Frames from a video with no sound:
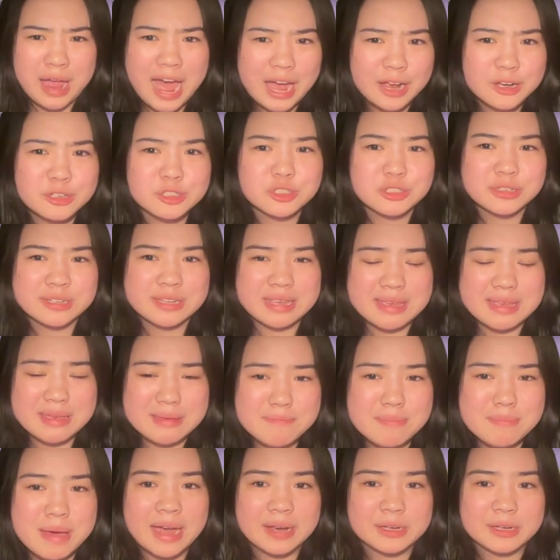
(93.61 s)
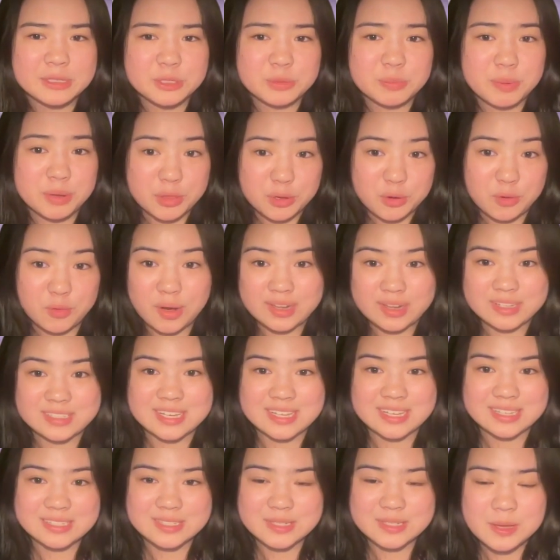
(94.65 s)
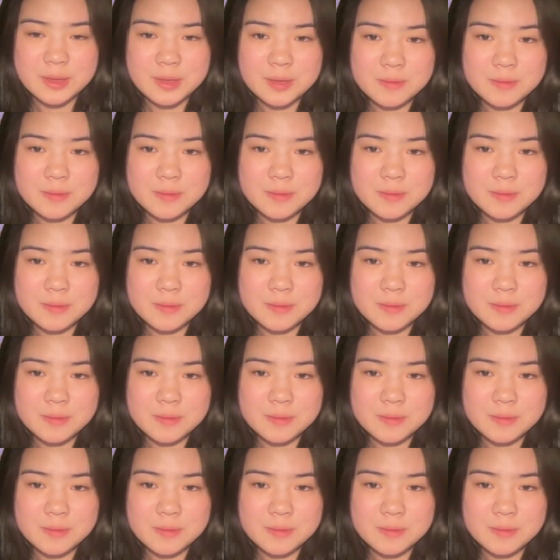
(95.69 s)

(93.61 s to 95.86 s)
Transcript: actually impacted by the crisis.